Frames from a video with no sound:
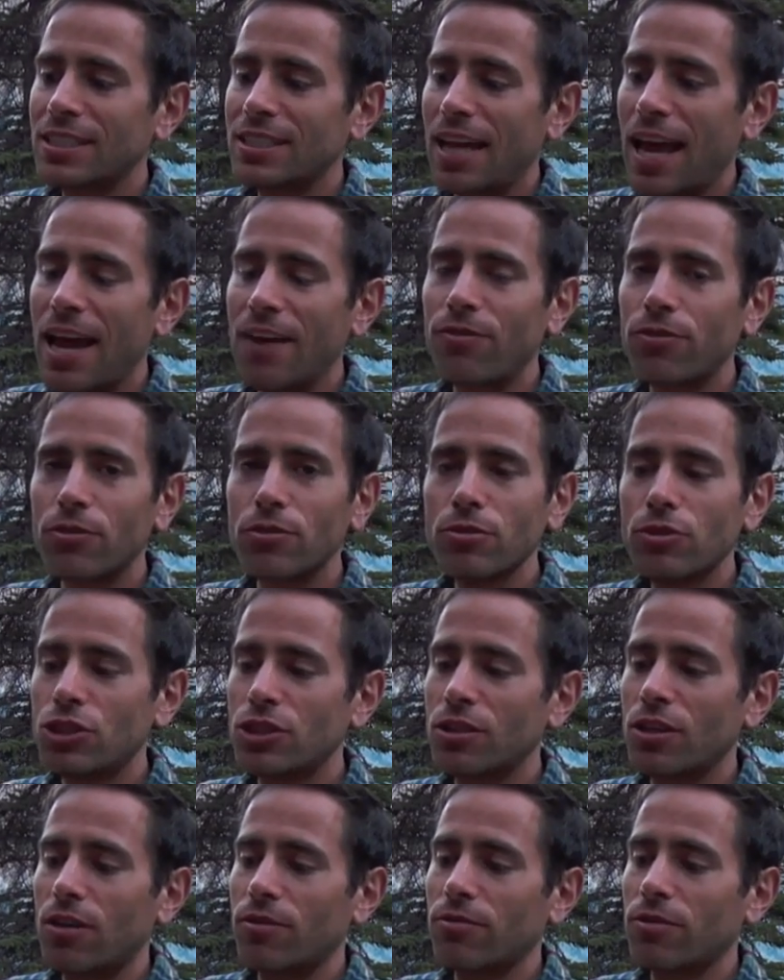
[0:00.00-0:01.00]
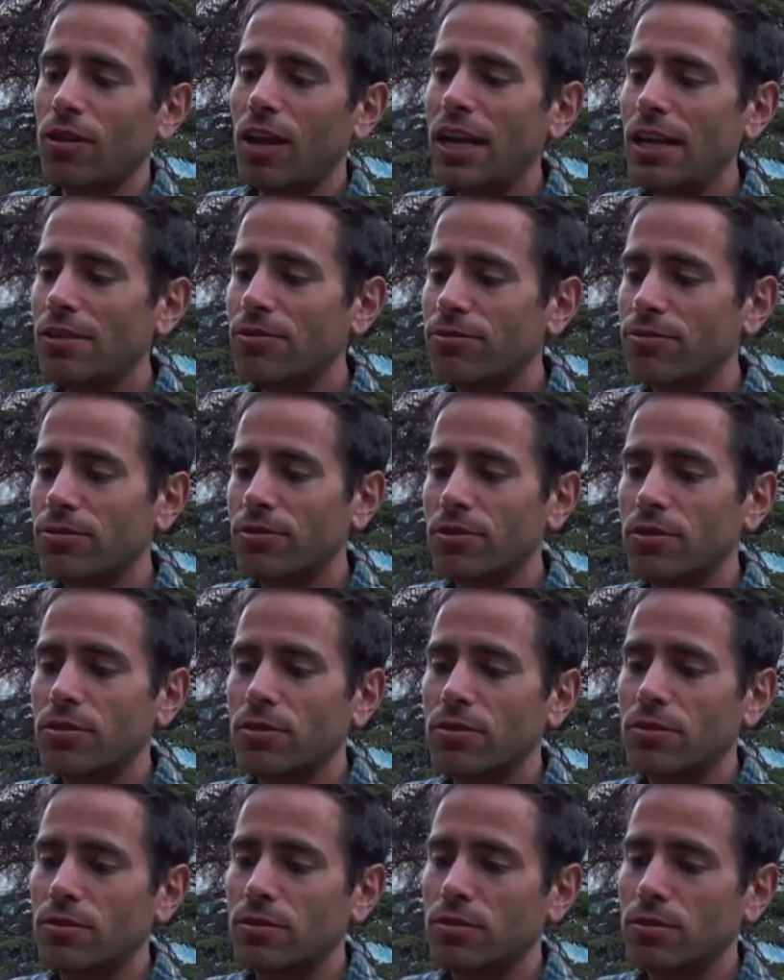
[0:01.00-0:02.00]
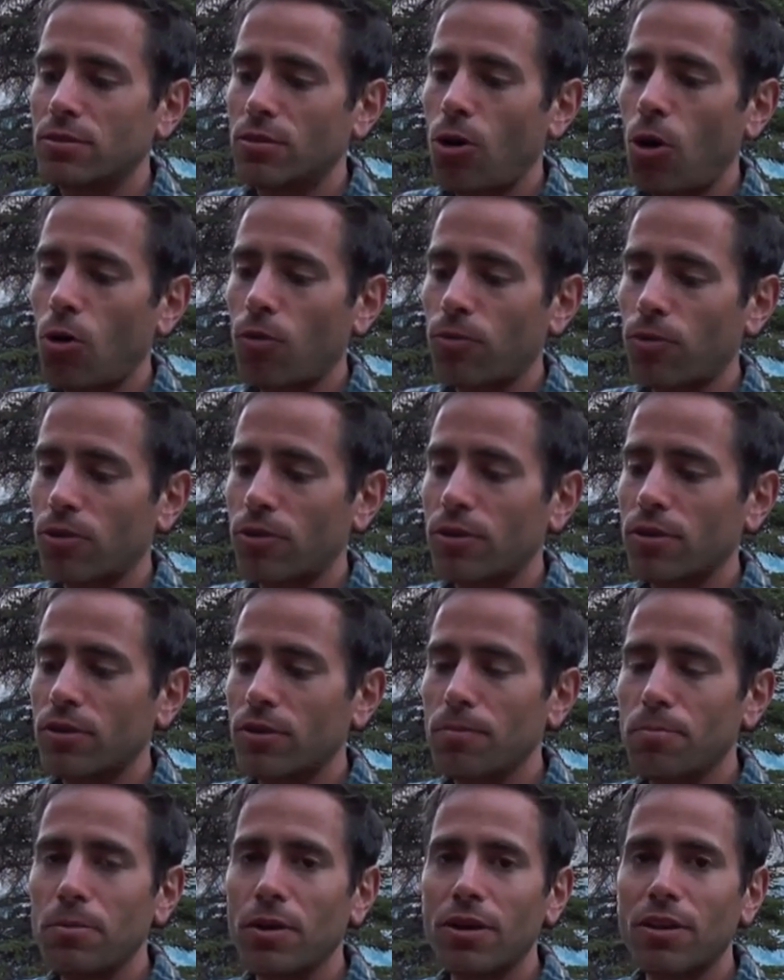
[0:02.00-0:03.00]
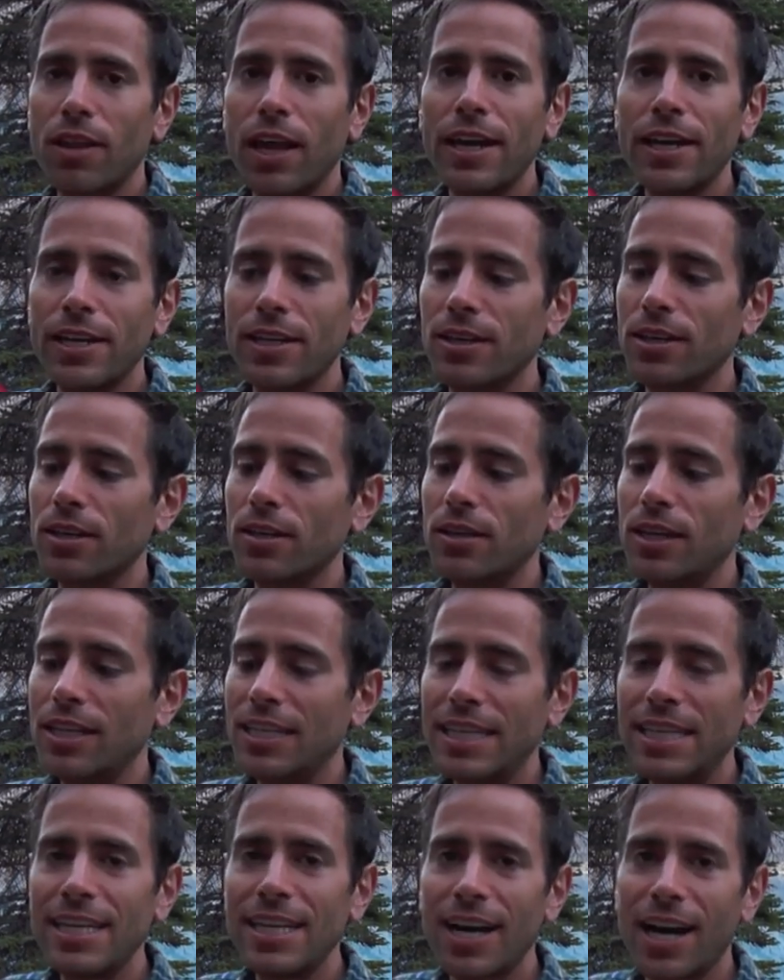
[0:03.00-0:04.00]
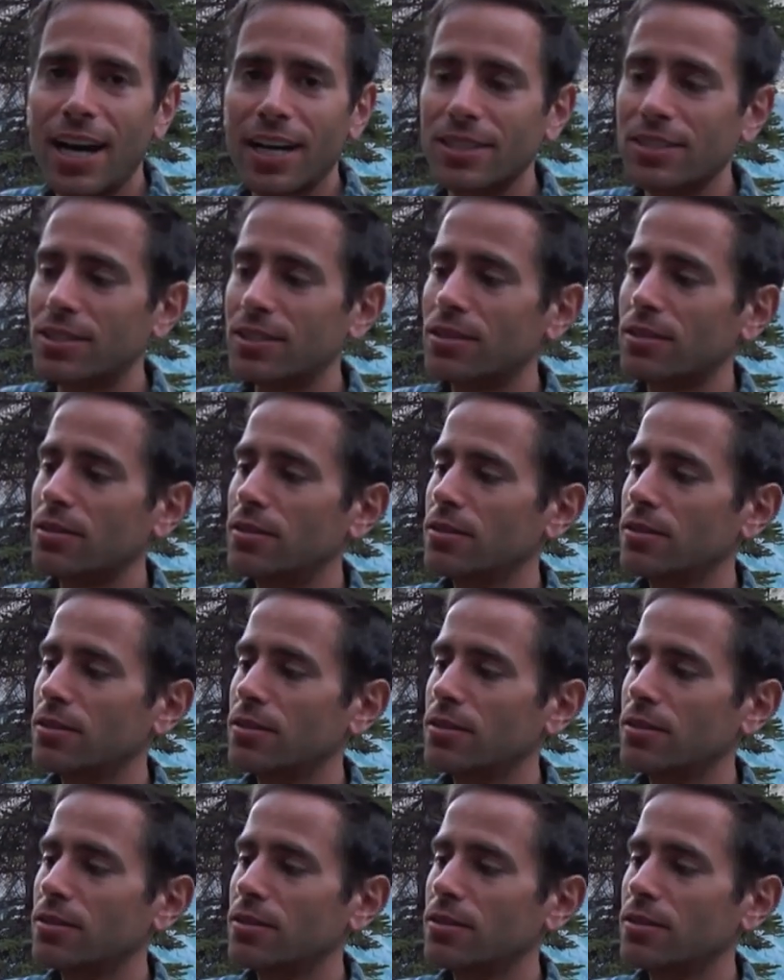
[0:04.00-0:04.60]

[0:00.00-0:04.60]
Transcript: evolution of life over millennia and eons.